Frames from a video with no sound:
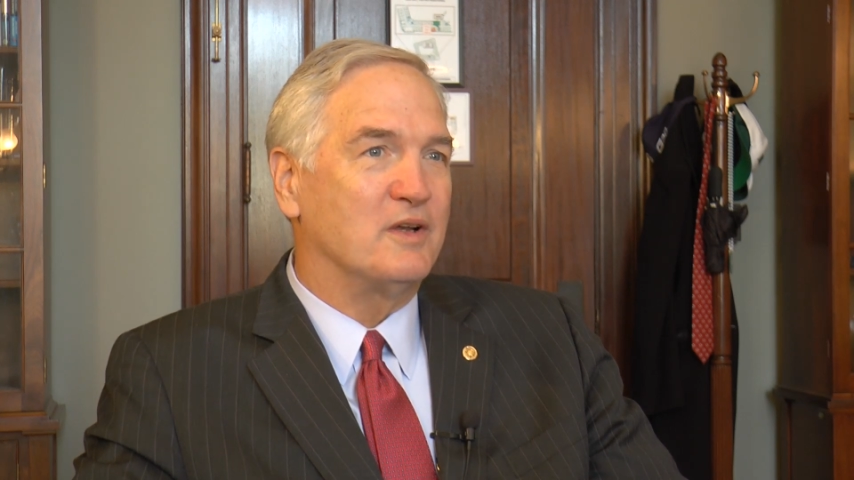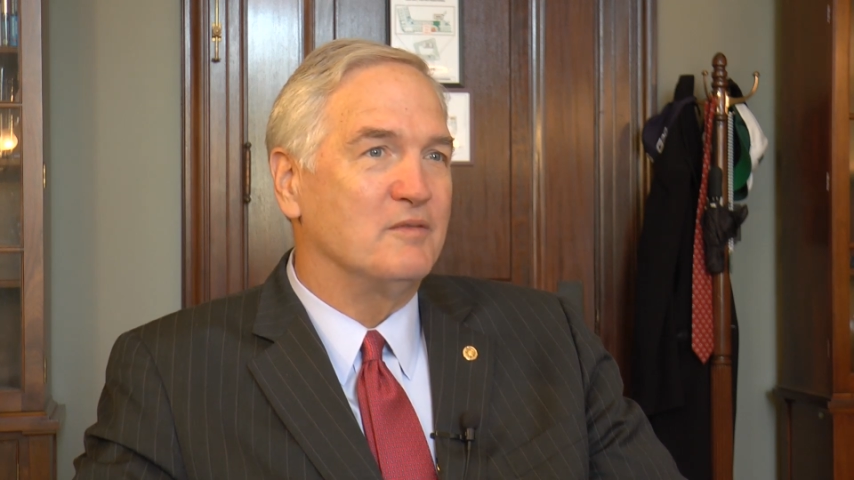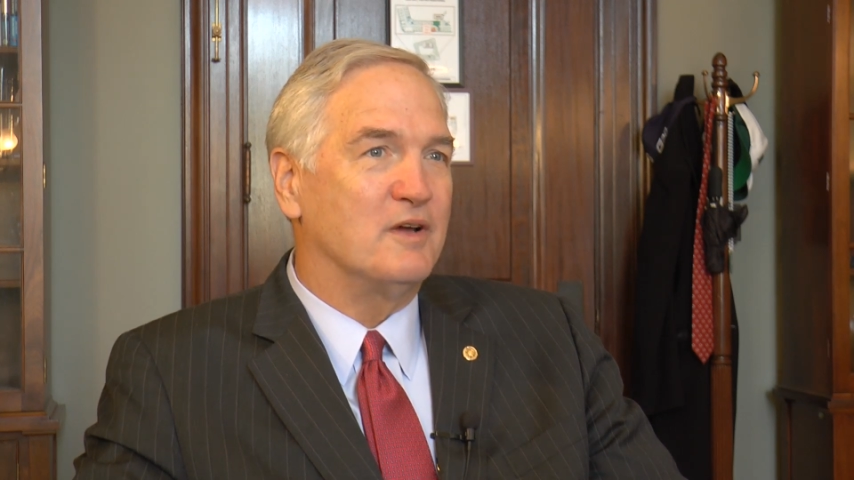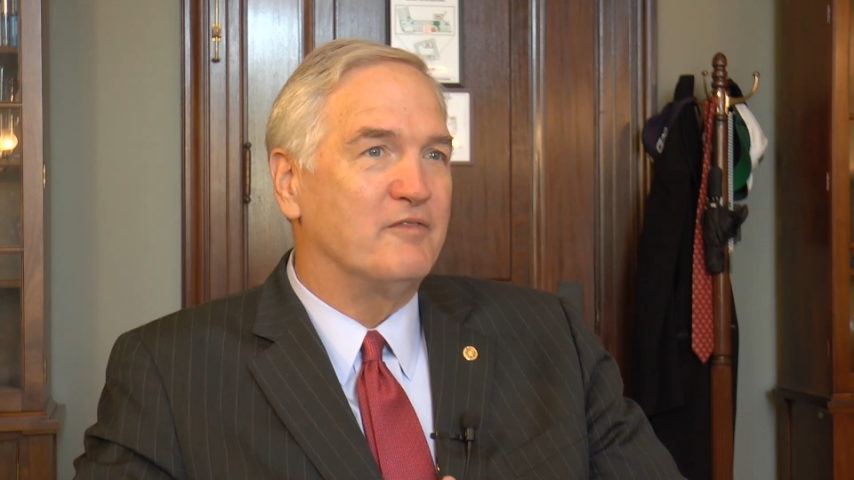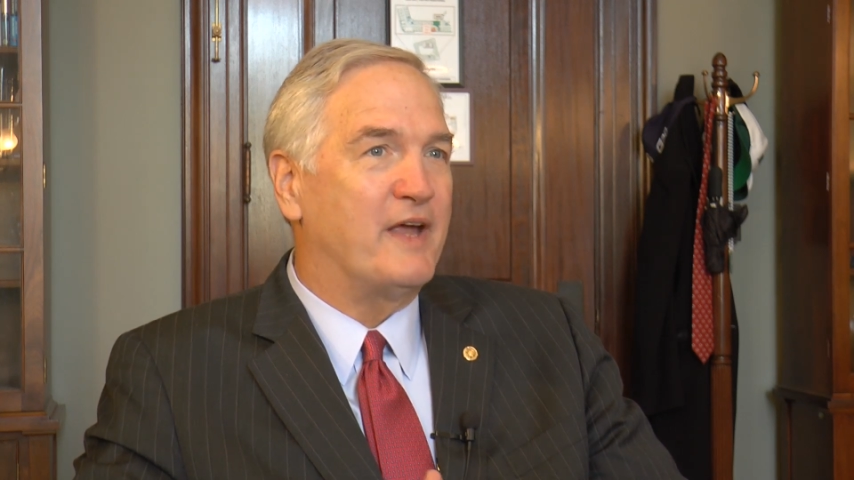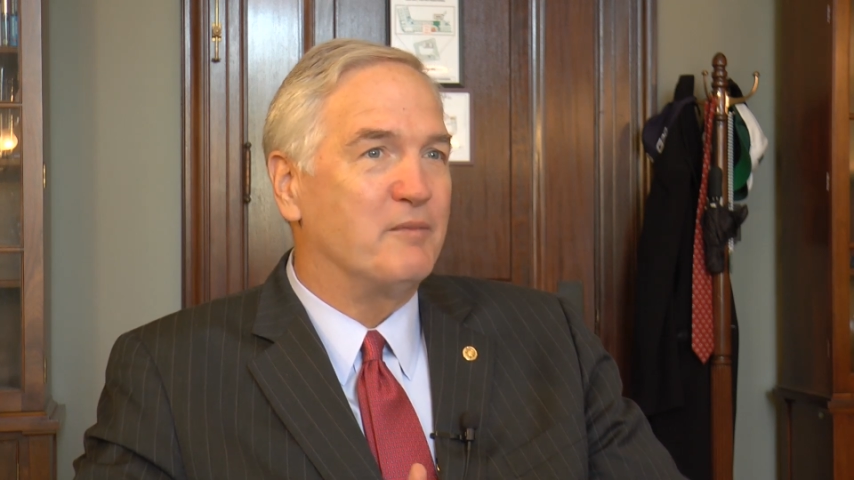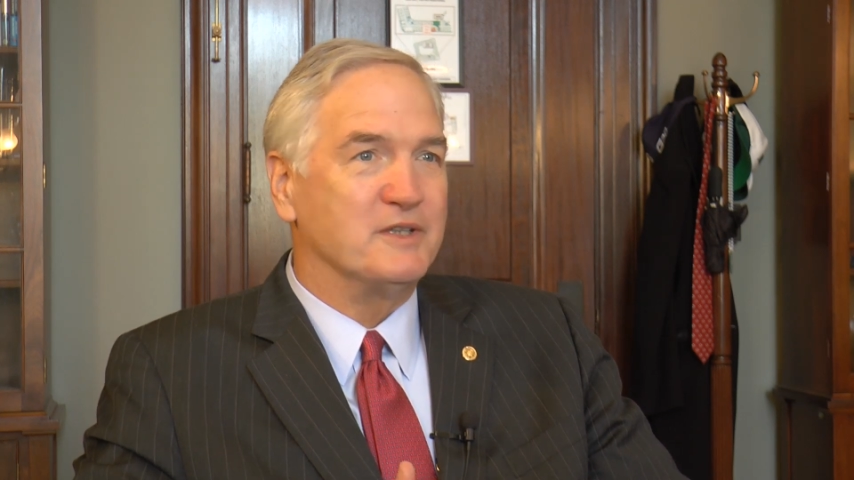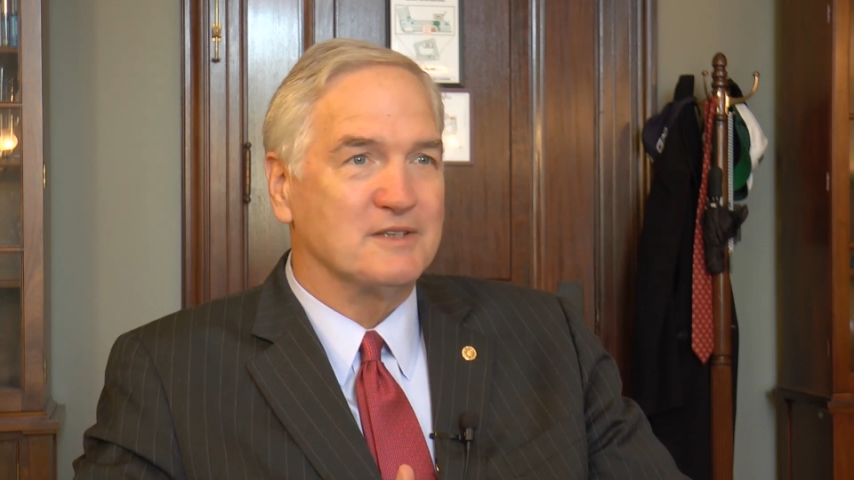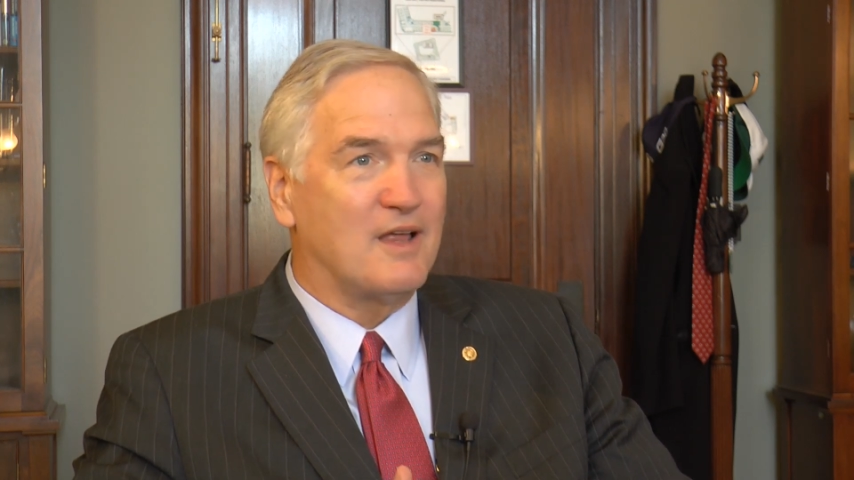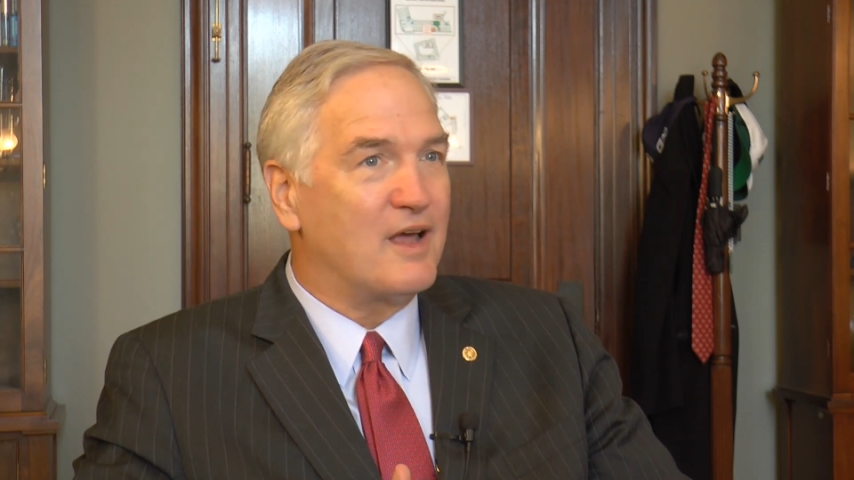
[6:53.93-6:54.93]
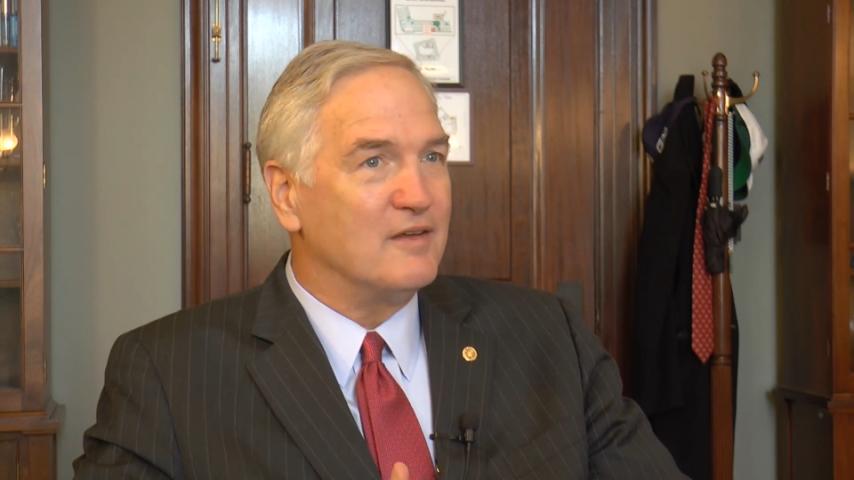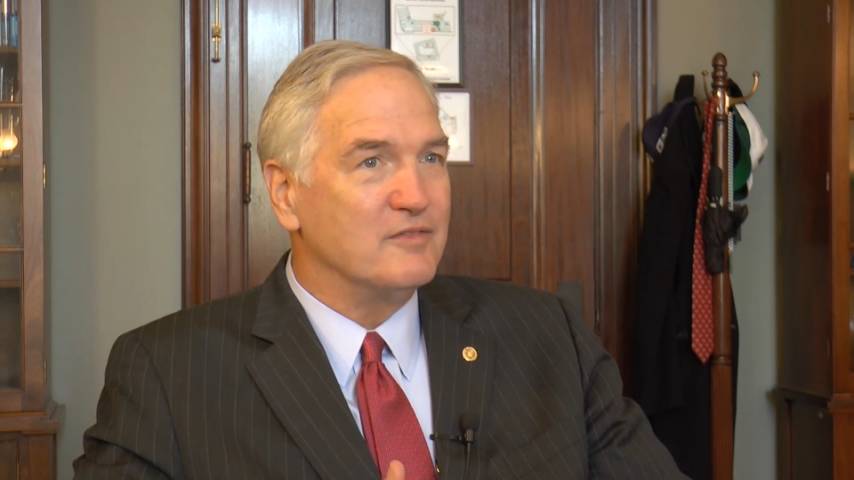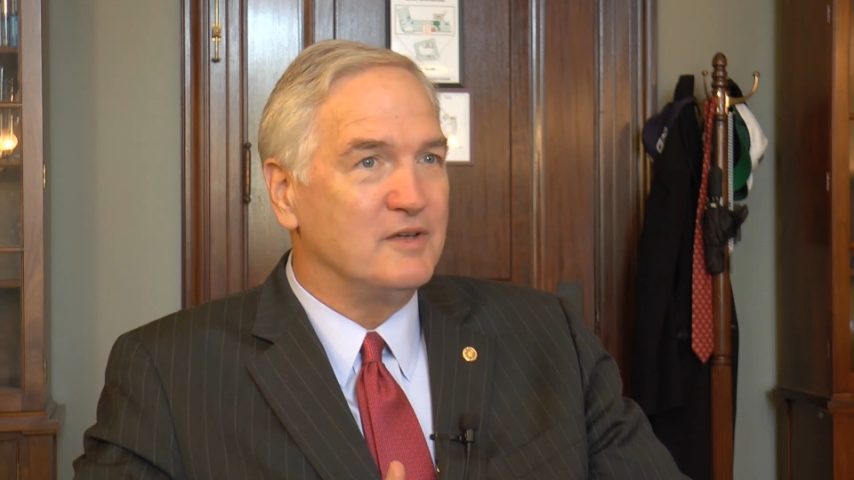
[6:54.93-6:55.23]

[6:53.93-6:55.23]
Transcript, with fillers: in a family's life,